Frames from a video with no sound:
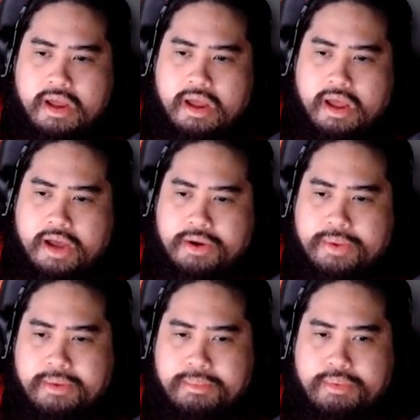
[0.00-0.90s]
At a
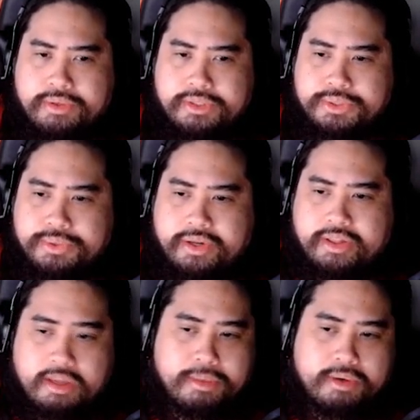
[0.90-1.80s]
random point during
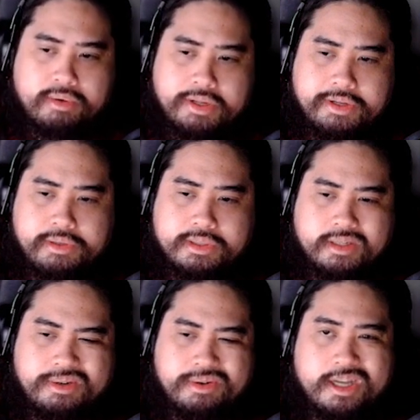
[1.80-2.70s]
the middle leg, use a
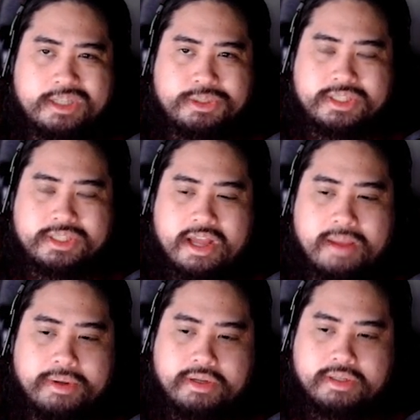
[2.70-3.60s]
little extra
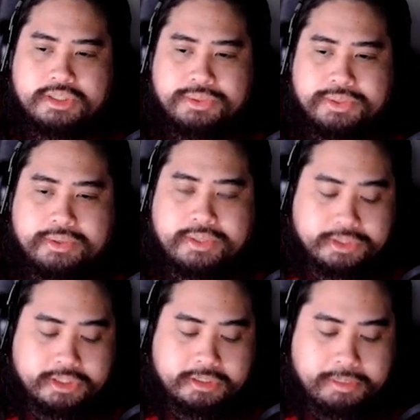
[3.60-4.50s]
stamina to increase
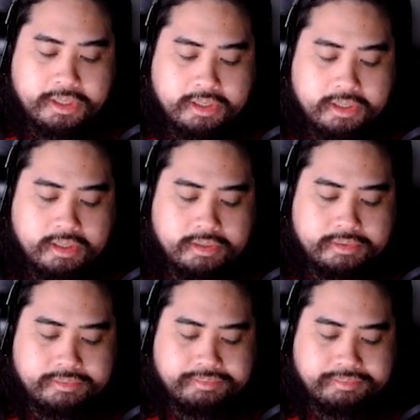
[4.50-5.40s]
your speed.
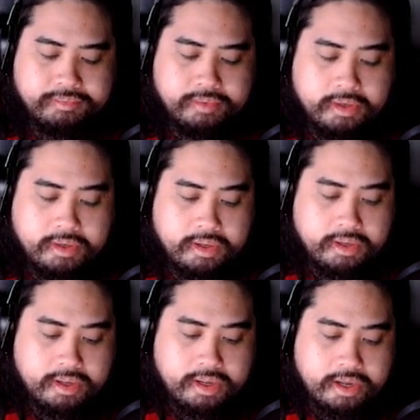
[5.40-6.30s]

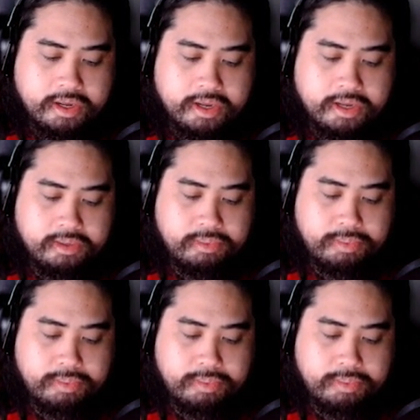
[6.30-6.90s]
And we